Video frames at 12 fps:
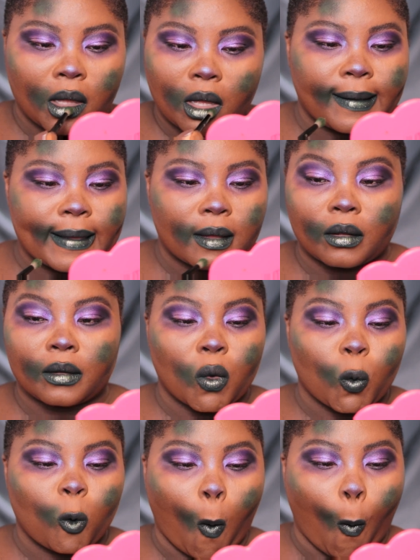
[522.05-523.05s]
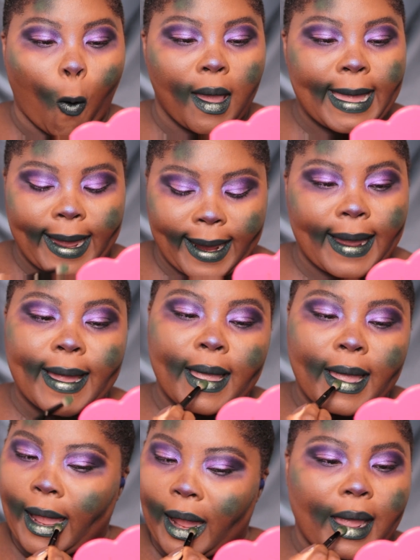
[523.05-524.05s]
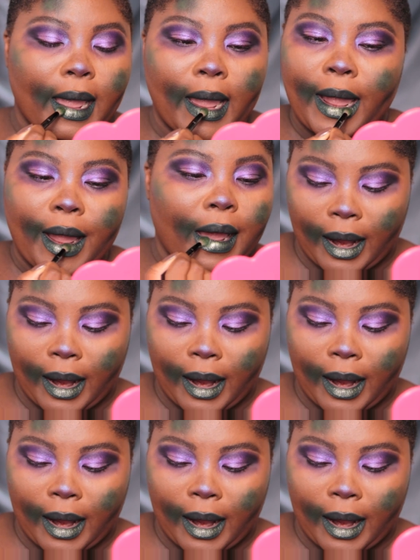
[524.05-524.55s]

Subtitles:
I don't know what it was, but I loved my eyebrows.